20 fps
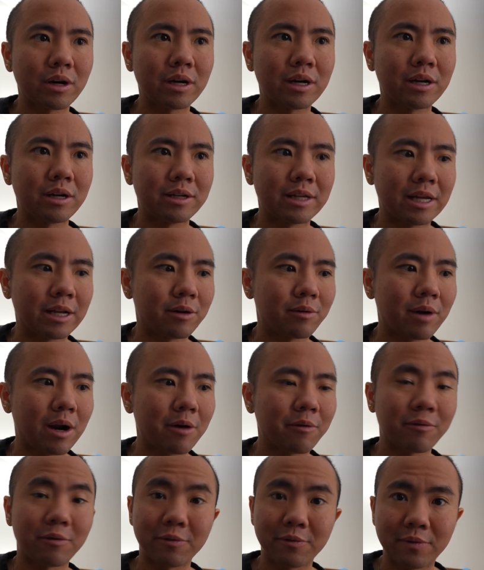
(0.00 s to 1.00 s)
and date
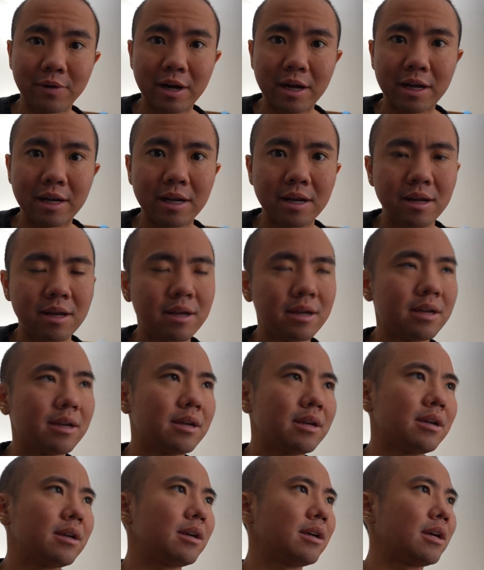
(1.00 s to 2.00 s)
around for fun
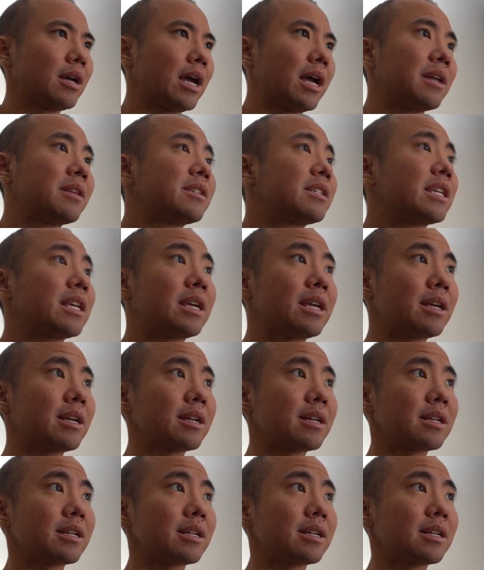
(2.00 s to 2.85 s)
and see